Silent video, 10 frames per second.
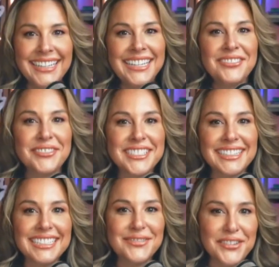which,
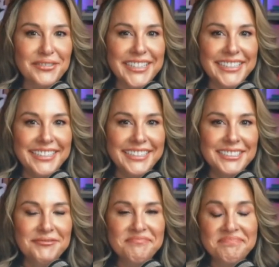let's be real,
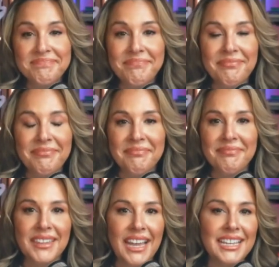
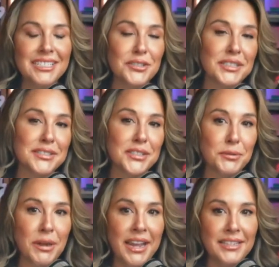I could do this too,
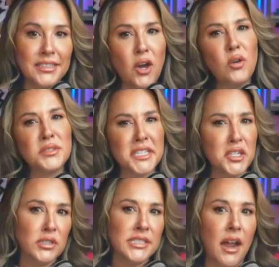right? Oh, did the New
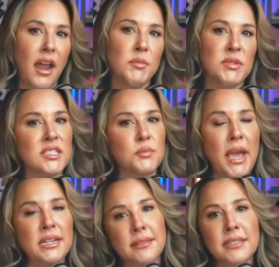York Times
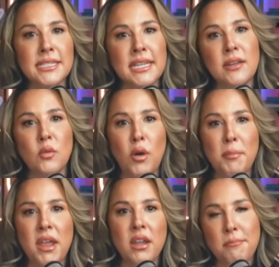expect a Latina
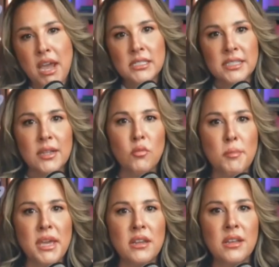woman, a Mexican
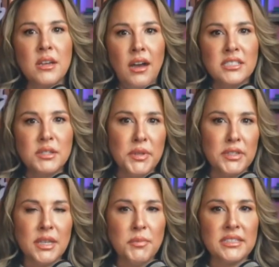woman to
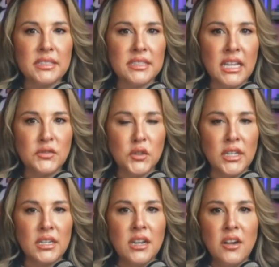build something successful
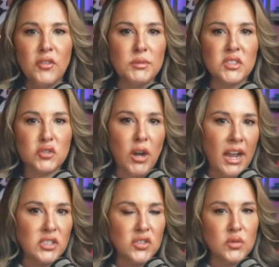and from
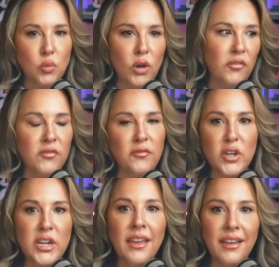scratch and just work for
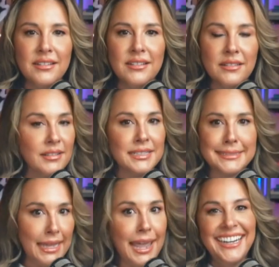free? That sounds
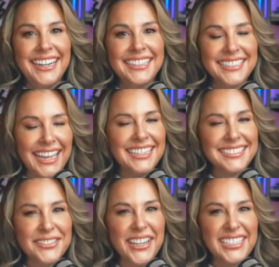racist. Yeah, you
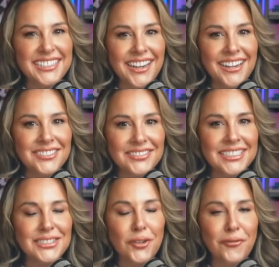see what I did there?
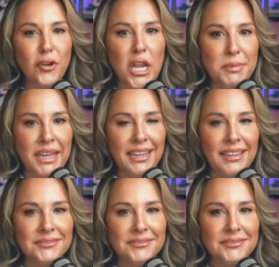That's called framing.